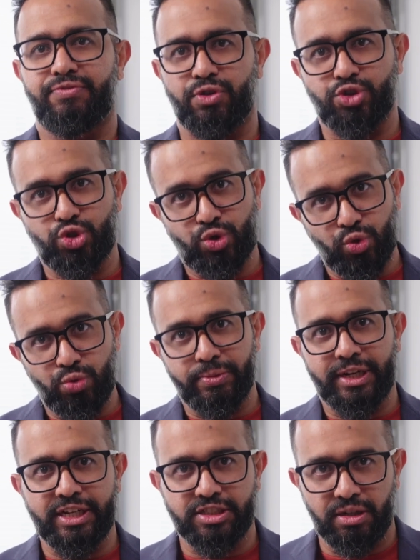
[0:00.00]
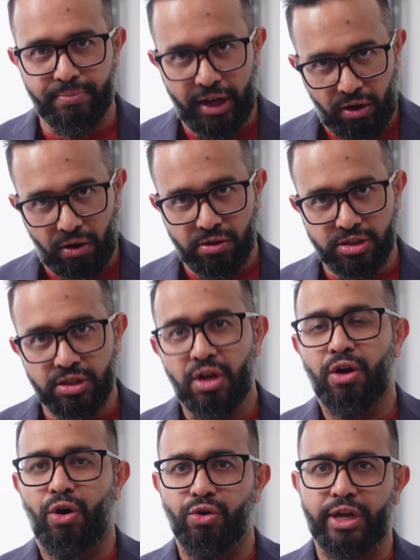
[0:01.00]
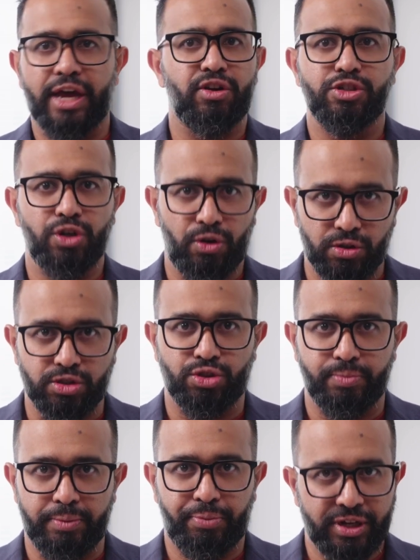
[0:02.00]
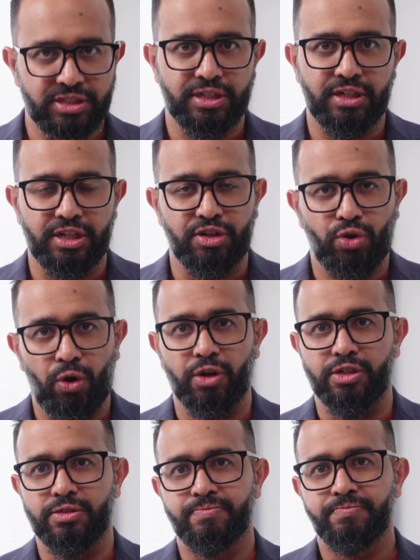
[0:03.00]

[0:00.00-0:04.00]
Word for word: for two Malaysian bailors or guarantors to be present in court.